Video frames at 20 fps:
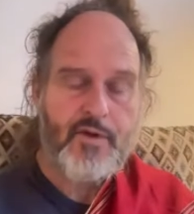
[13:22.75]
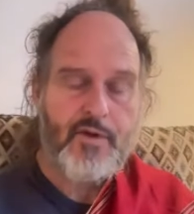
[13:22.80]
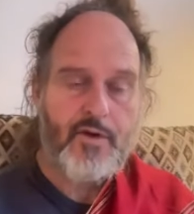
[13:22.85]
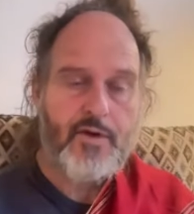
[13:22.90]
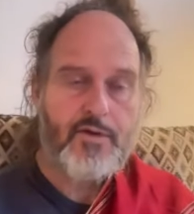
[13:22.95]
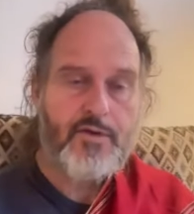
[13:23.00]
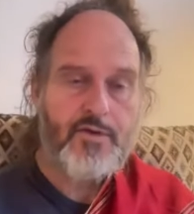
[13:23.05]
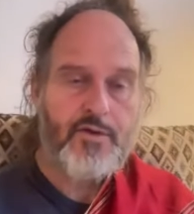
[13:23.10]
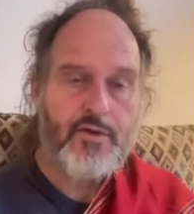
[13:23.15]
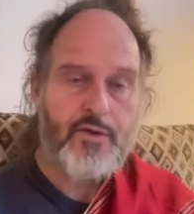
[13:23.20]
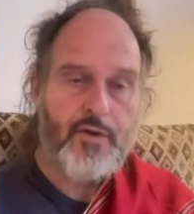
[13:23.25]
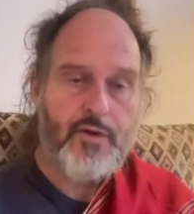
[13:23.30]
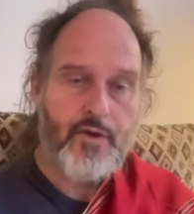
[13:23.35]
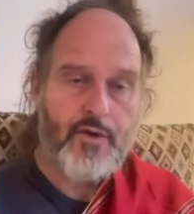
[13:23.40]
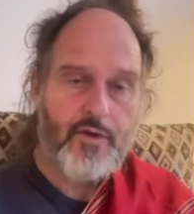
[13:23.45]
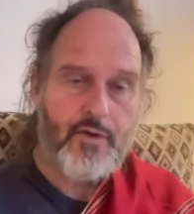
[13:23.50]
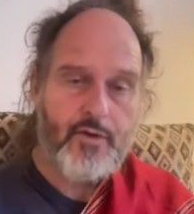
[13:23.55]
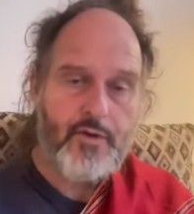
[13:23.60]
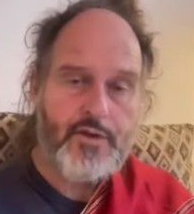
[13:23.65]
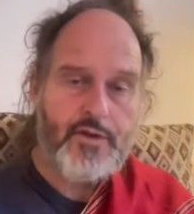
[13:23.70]
called
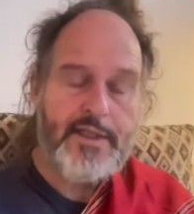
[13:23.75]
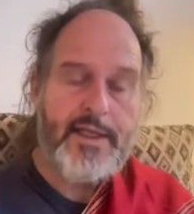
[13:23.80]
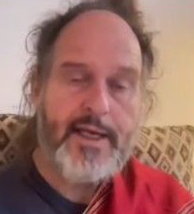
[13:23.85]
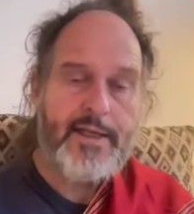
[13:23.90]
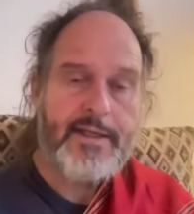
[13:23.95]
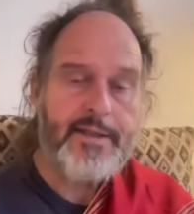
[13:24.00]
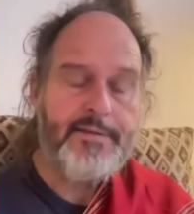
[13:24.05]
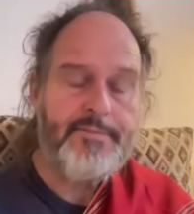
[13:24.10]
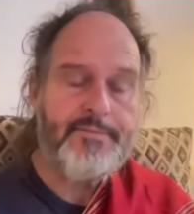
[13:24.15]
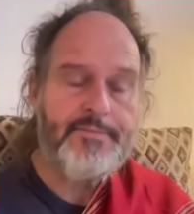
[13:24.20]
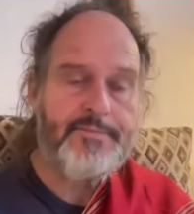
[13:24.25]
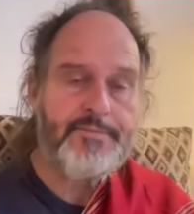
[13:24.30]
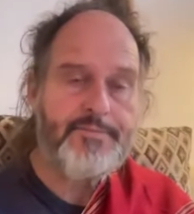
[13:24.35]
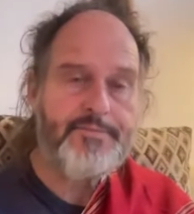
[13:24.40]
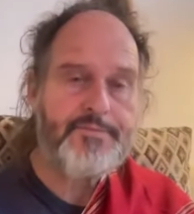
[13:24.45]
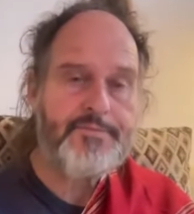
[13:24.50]
Udiana.